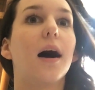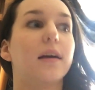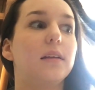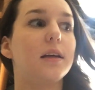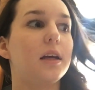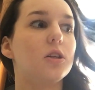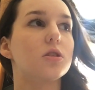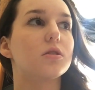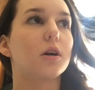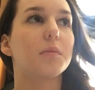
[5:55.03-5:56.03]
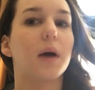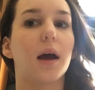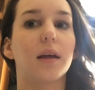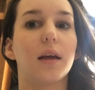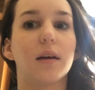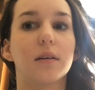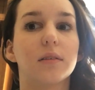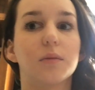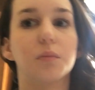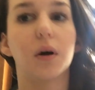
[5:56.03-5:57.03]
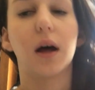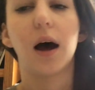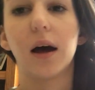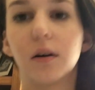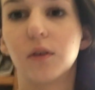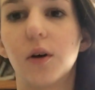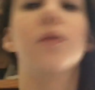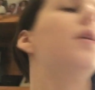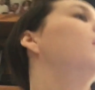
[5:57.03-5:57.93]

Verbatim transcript: need to start packing. But I don't know.